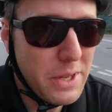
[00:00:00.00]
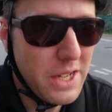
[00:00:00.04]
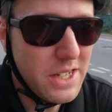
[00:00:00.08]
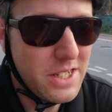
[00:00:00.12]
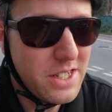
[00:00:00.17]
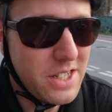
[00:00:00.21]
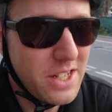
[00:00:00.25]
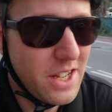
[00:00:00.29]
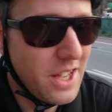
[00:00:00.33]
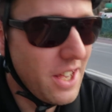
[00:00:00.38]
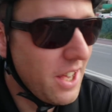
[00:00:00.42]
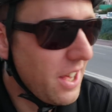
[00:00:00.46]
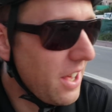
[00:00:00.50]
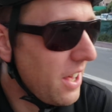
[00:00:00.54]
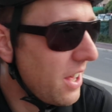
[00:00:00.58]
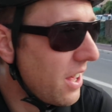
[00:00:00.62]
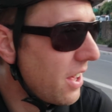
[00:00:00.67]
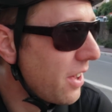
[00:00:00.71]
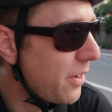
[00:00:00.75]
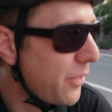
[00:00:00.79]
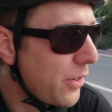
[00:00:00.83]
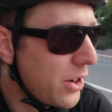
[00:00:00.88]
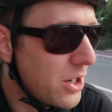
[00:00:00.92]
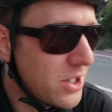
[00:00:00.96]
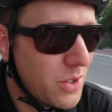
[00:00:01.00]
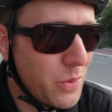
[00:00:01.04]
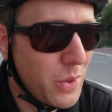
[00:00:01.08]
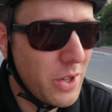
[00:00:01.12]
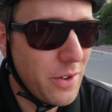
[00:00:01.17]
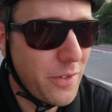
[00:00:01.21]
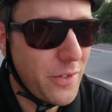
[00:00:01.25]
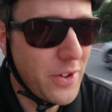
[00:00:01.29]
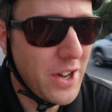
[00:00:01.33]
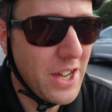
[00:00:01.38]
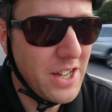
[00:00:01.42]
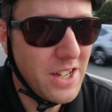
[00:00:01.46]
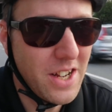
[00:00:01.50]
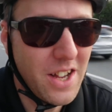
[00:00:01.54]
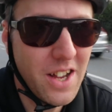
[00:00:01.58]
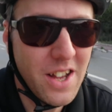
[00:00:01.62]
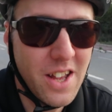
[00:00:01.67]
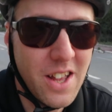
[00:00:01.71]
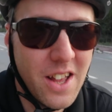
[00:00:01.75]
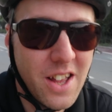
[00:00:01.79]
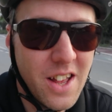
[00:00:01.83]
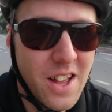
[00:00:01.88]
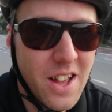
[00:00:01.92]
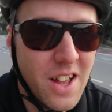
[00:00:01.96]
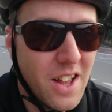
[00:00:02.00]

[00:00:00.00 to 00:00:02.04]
But first I want to find a